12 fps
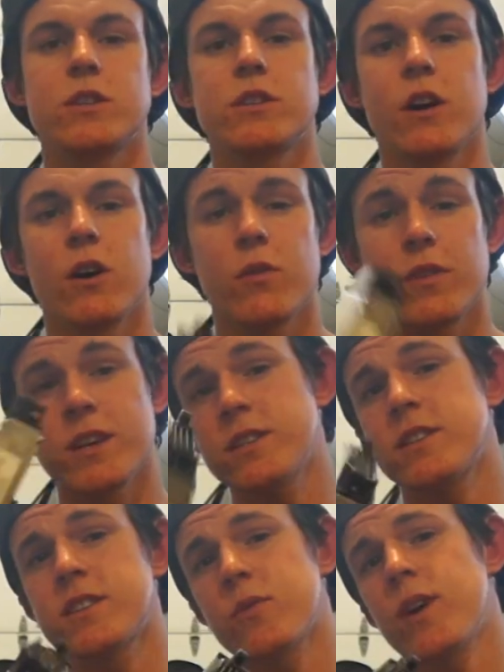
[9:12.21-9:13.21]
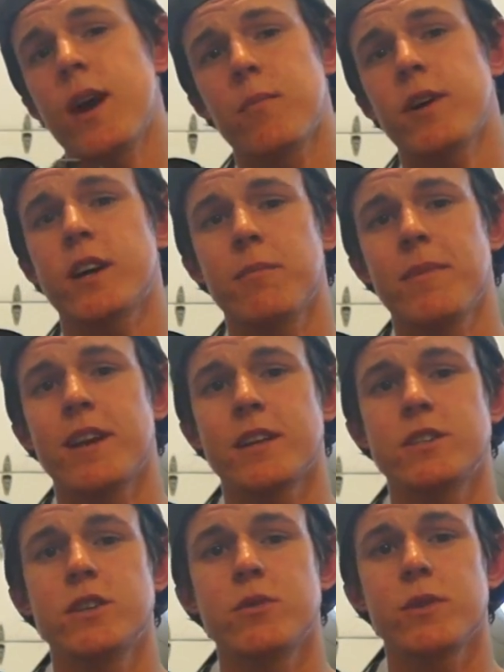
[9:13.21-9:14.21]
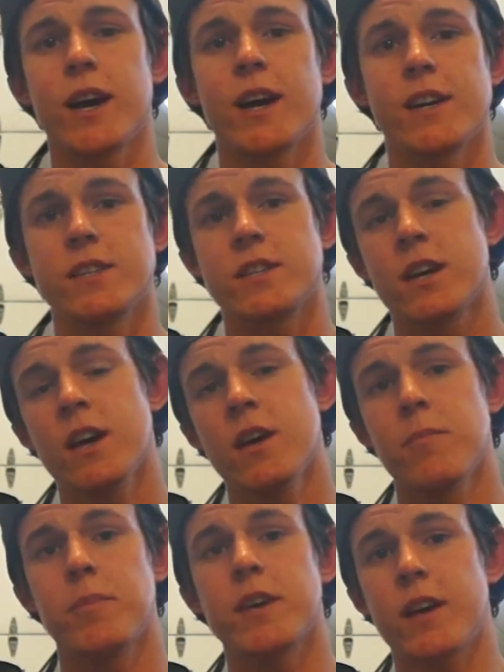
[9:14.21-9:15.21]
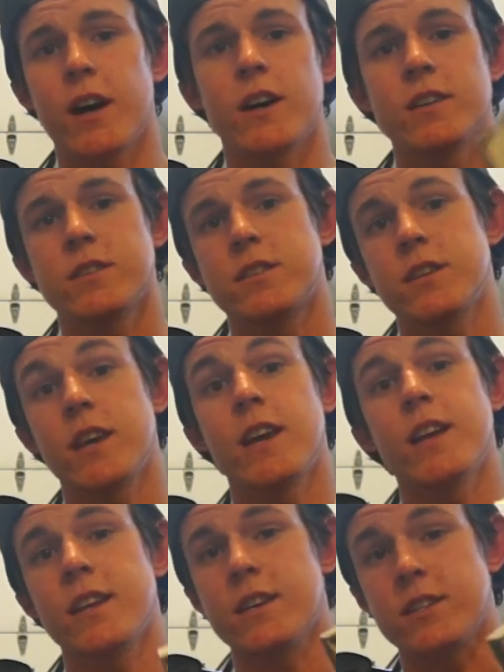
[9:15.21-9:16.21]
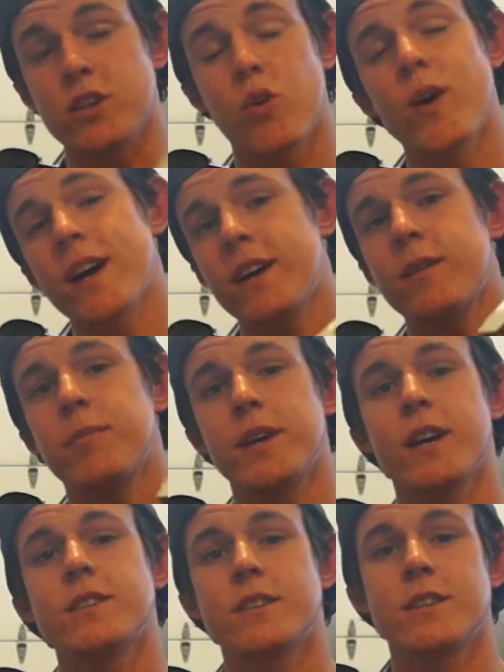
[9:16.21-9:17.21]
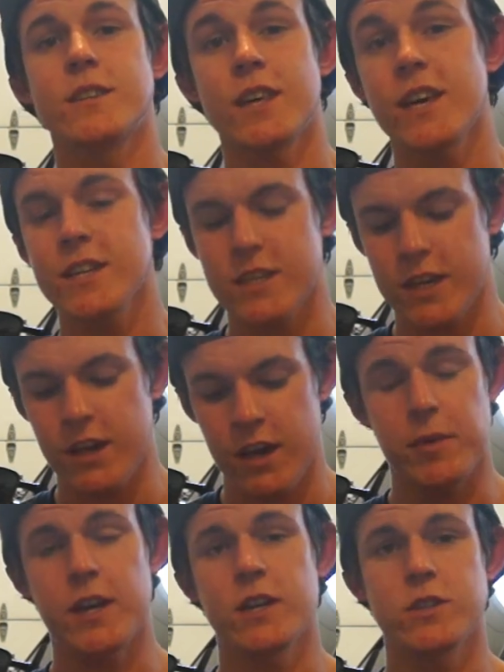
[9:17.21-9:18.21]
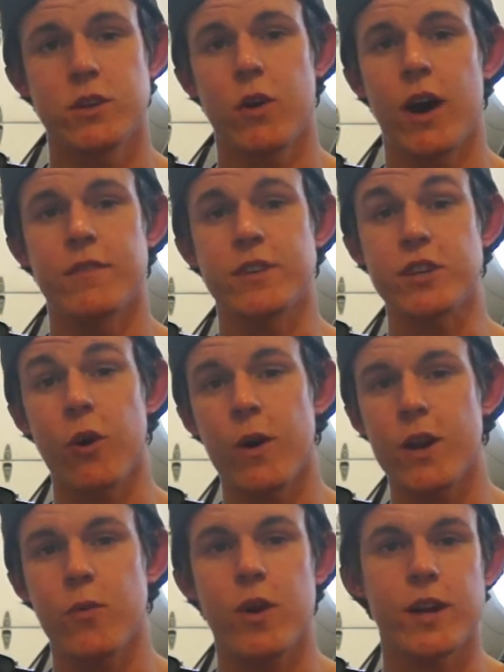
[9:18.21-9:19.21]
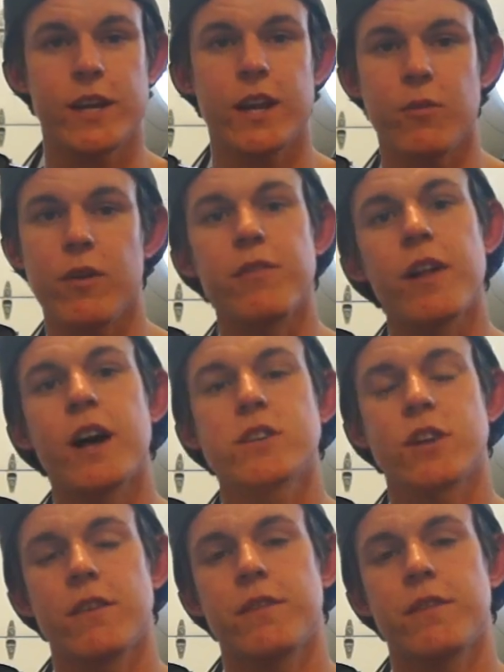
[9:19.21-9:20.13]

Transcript: Just know this is the way I'm recommending to you guys, because it is quick, because it is easy, because you don't have to go anywhere and get it reflashed.